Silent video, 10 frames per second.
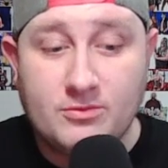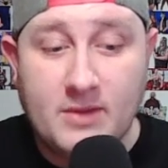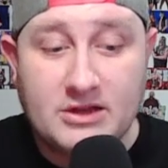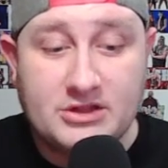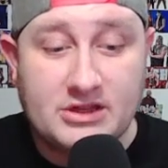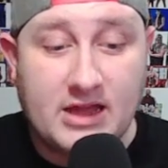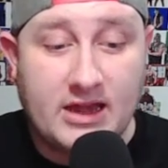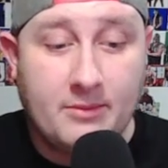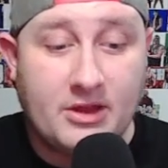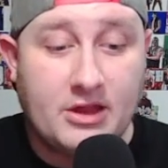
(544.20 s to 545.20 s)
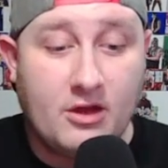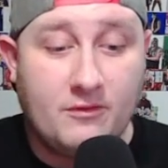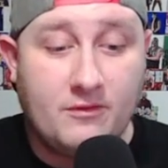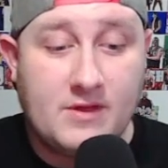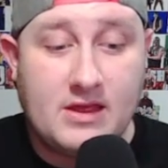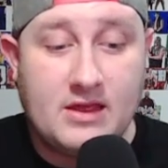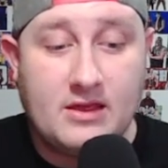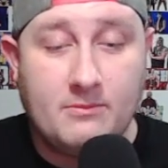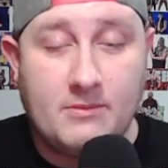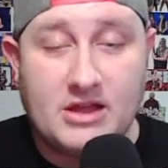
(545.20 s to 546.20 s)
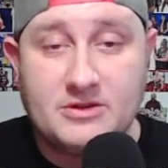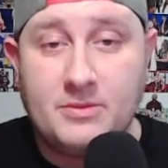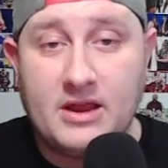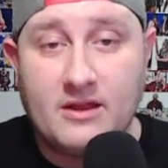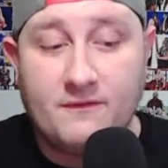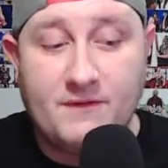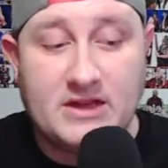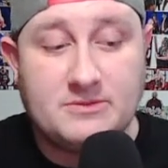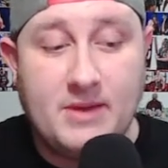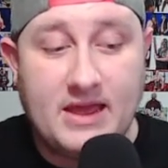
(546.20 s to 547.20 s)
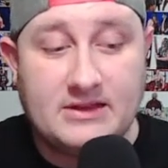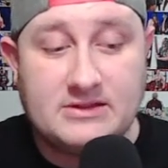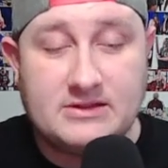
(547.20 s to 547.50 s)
match. The dynamic of the match being fast-paced,